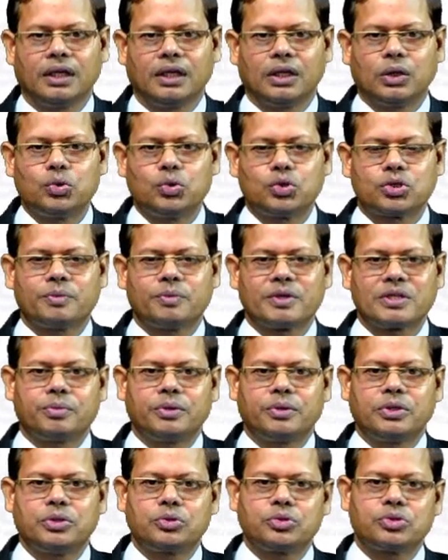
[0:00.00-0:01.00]
Goods must
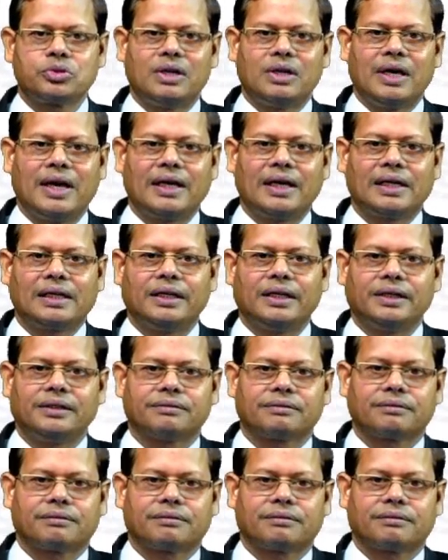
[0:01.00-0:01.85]
be used directly